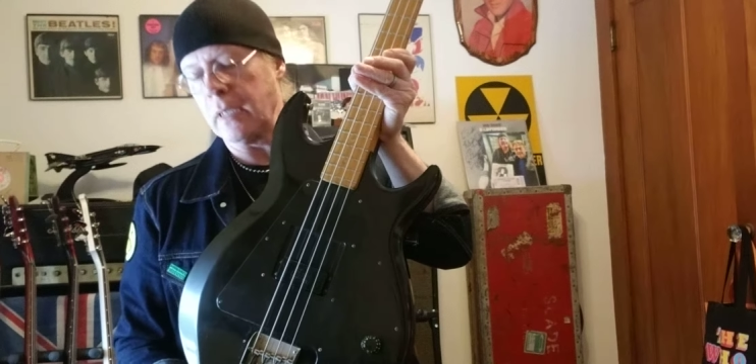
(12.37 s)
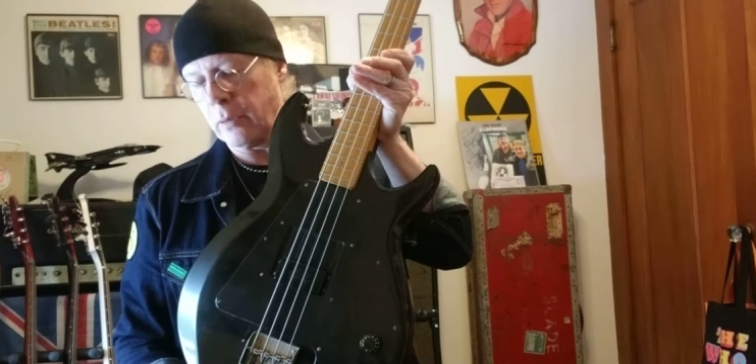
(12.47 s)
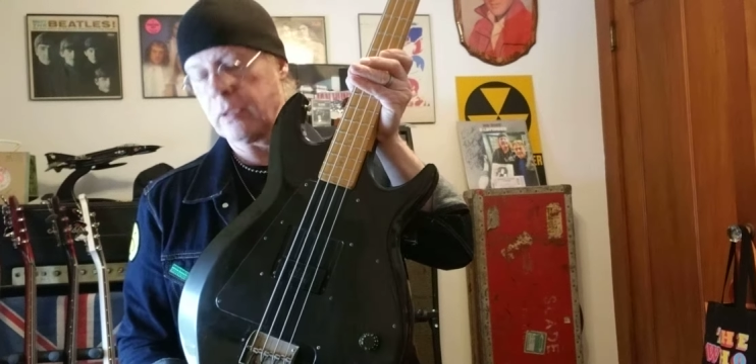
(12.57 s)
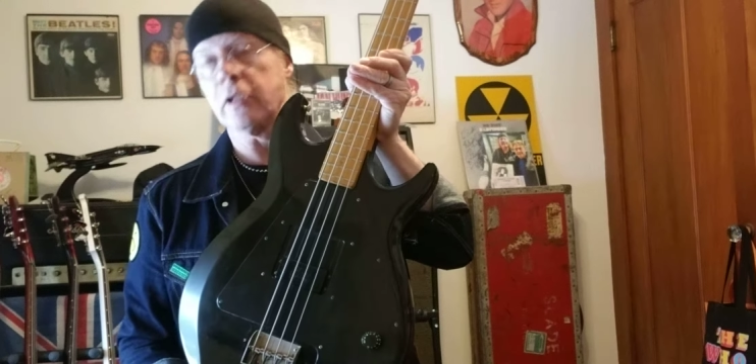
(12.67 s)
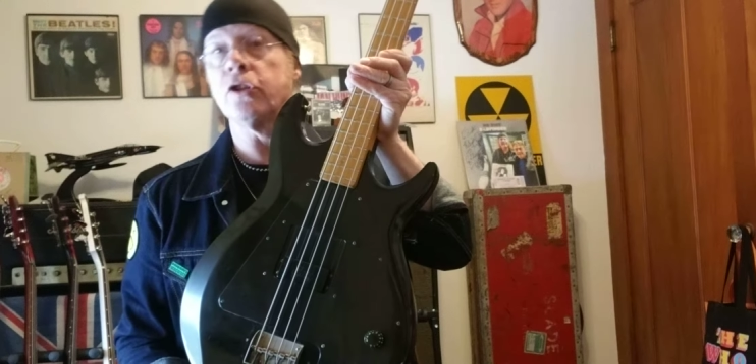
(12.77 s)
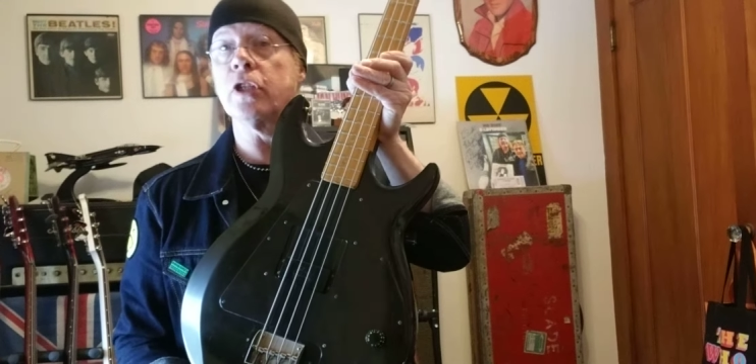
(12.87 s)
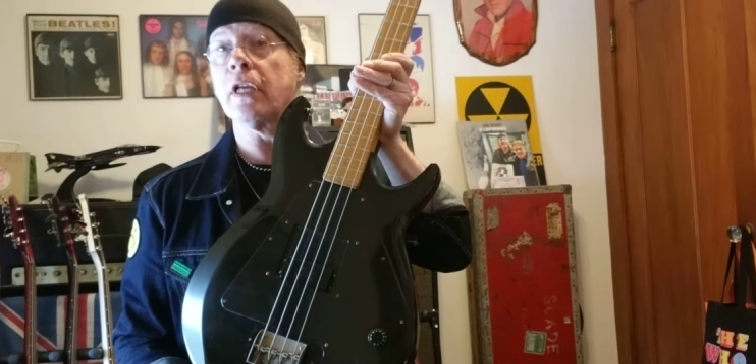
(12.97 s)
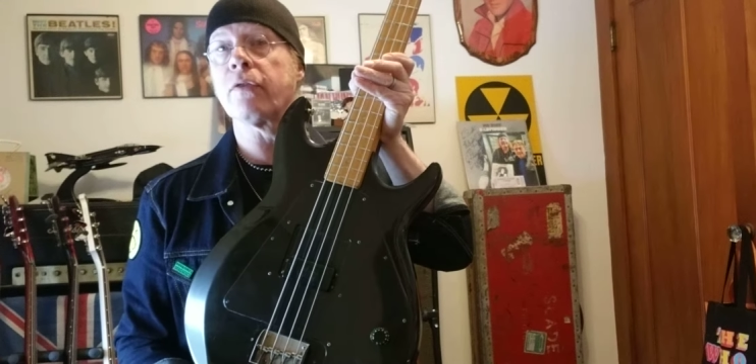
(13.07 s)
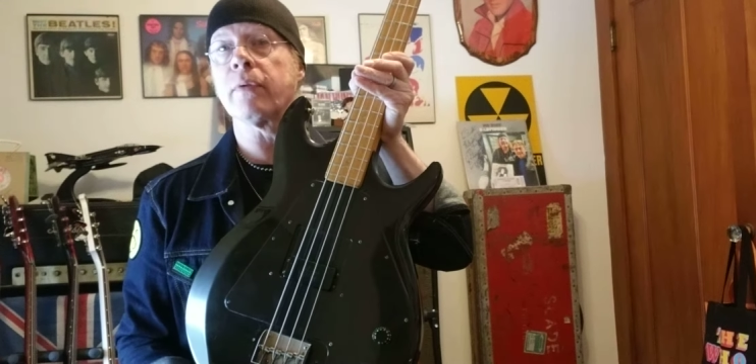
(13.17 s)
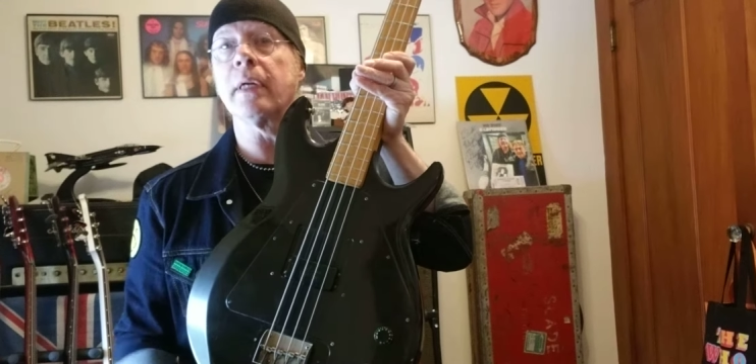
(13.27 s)
There was the
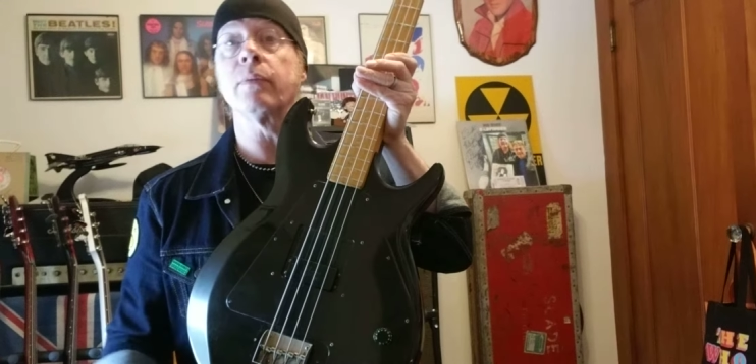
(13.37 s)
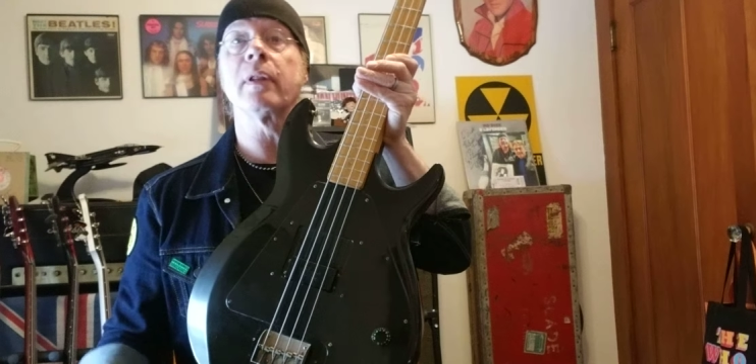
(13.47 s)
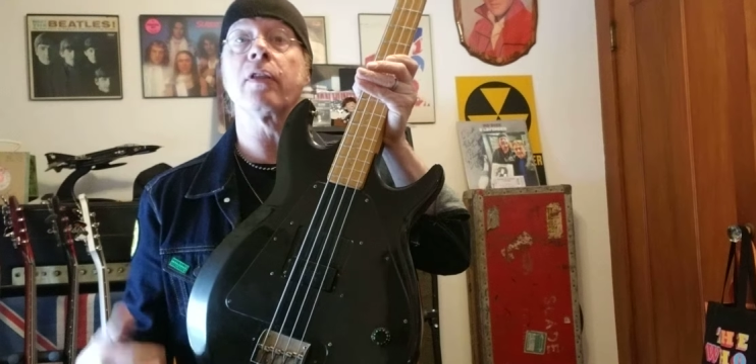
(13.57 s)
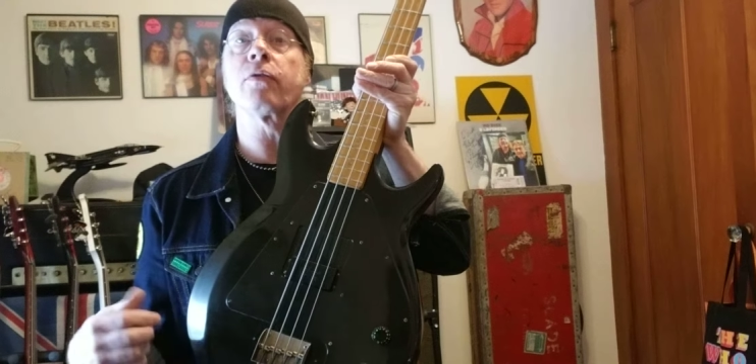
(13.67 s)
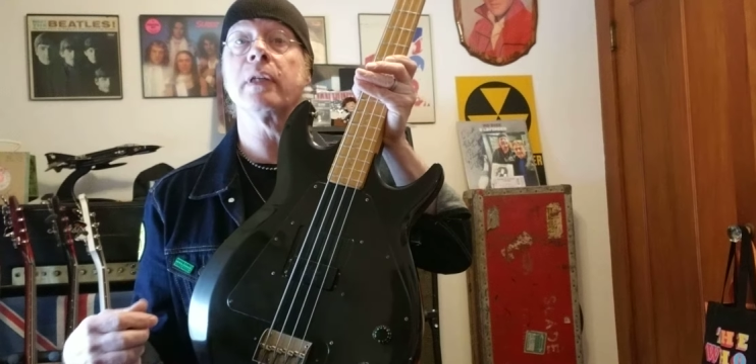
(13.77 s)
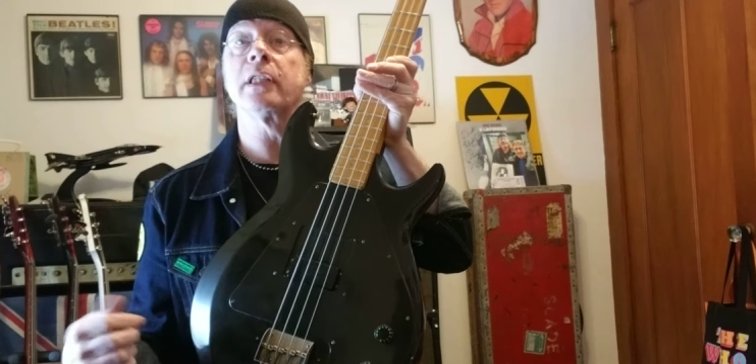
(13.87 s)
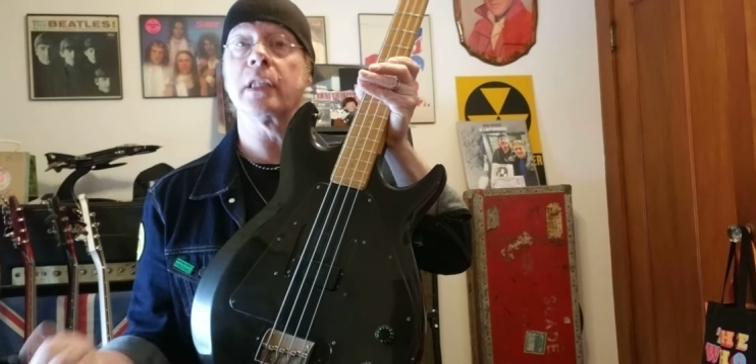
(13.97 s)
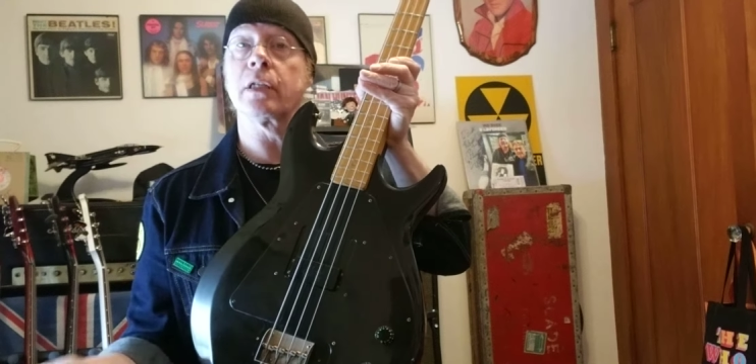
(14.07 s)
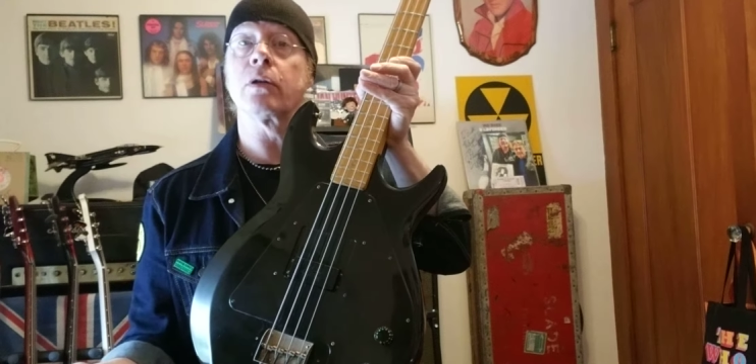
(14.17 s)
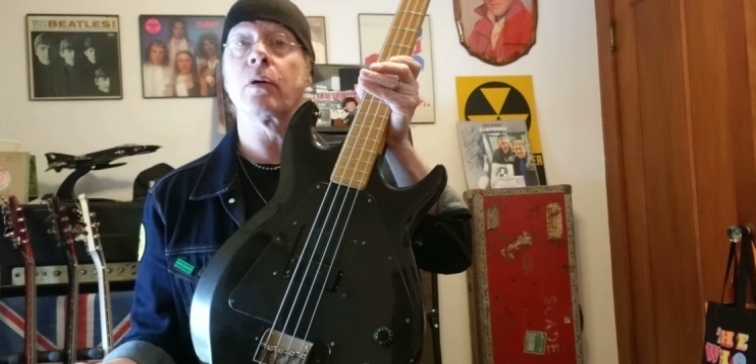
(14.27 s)
G3 with the three
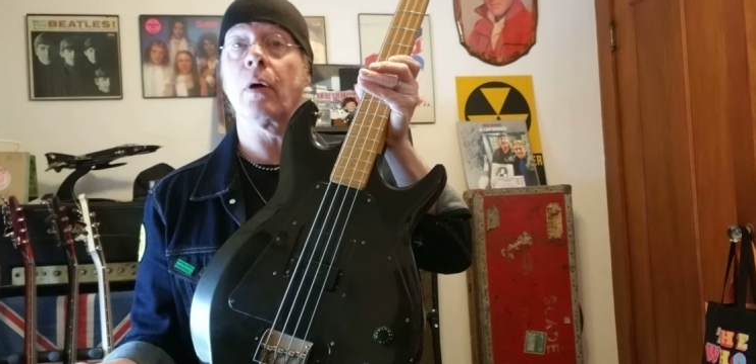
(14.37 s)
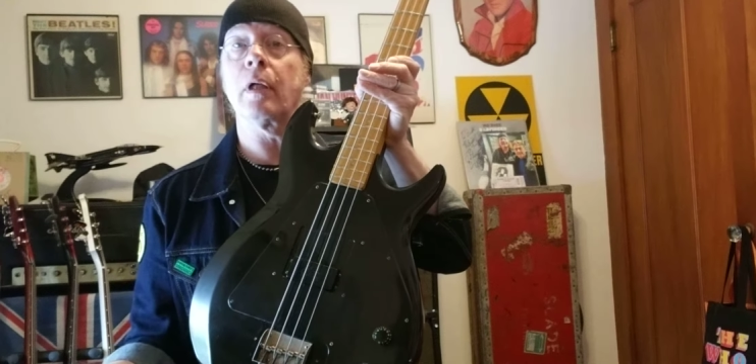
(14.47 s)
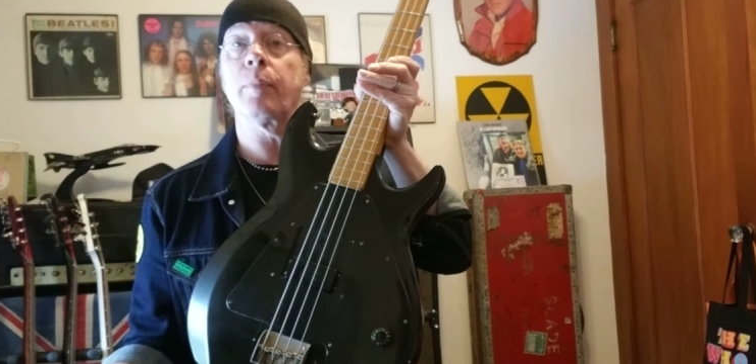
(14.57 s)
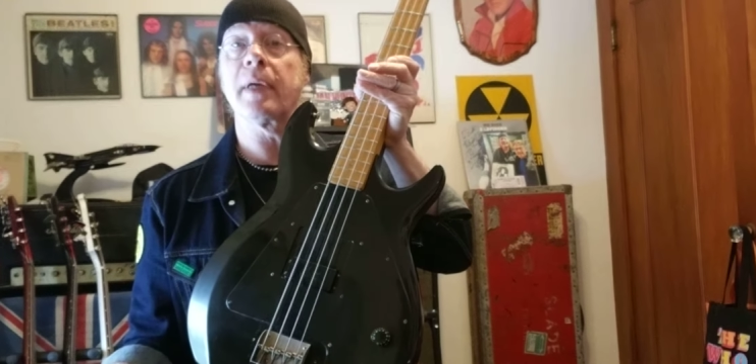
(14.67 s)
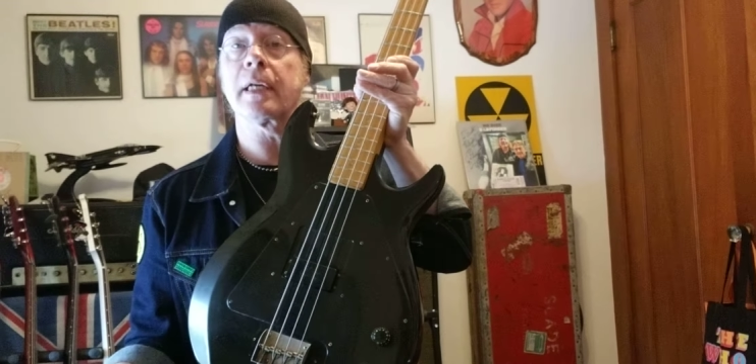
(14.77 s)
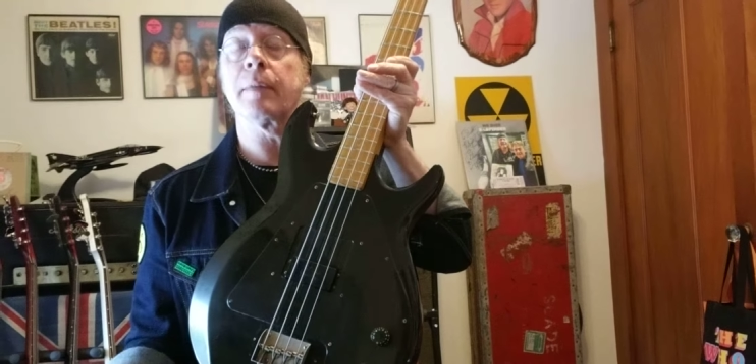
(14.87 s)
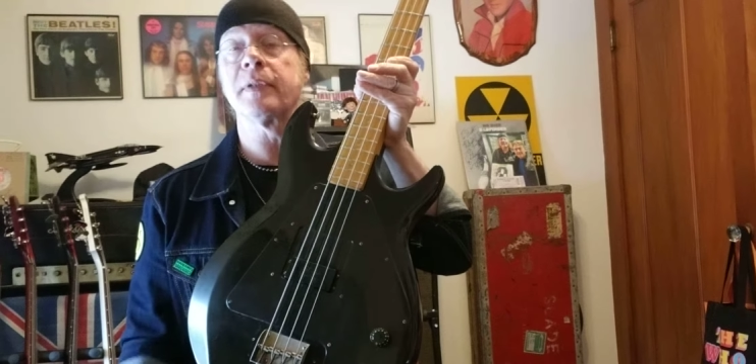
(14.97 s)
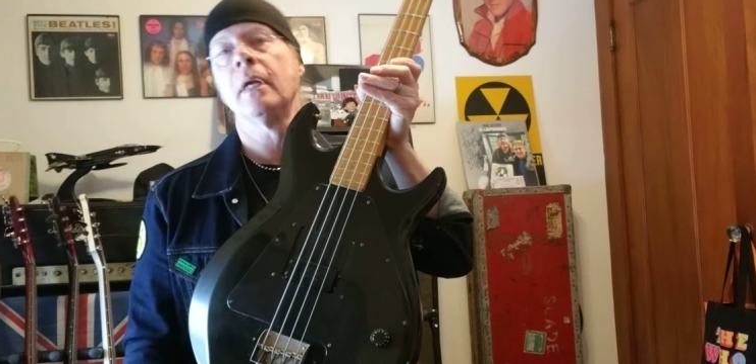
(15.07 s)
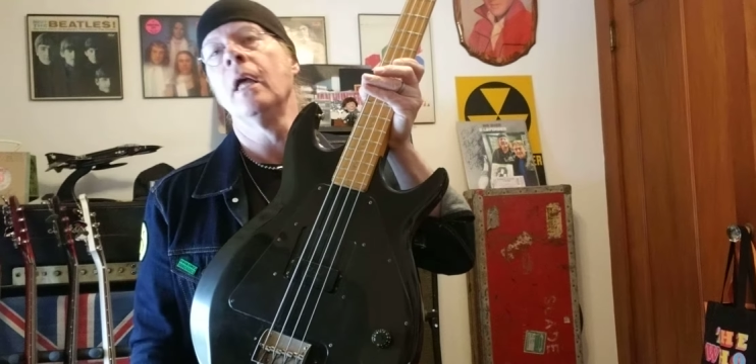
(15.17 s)
single coil pickups,